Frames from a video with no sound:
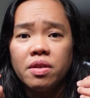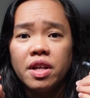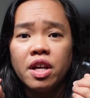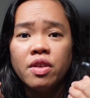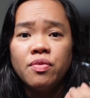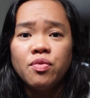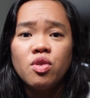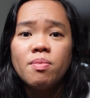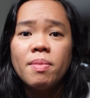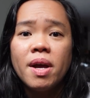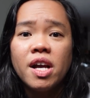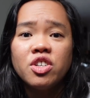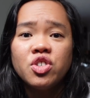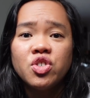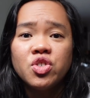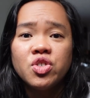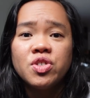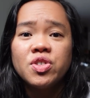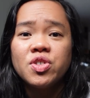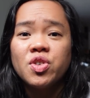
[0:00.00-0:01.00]
the
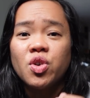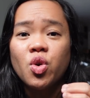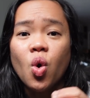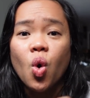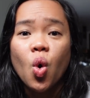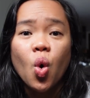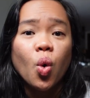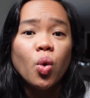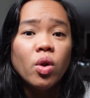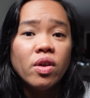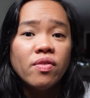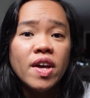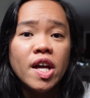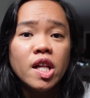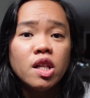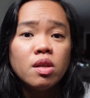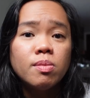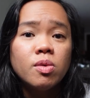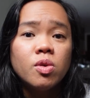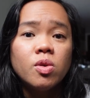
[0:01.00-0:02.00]
informations are all
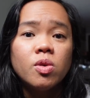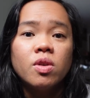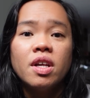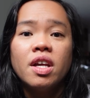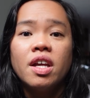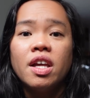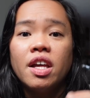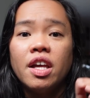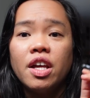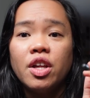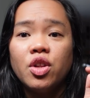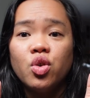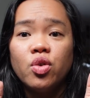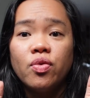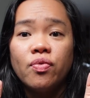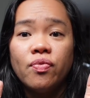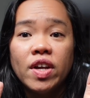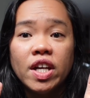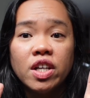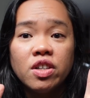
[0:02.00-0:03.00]
available in
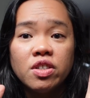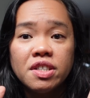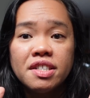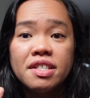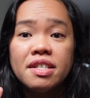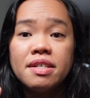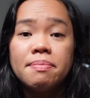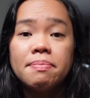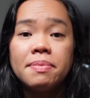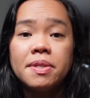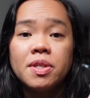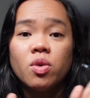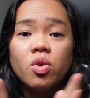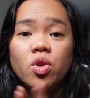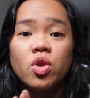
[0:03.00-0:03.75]
your fingertips.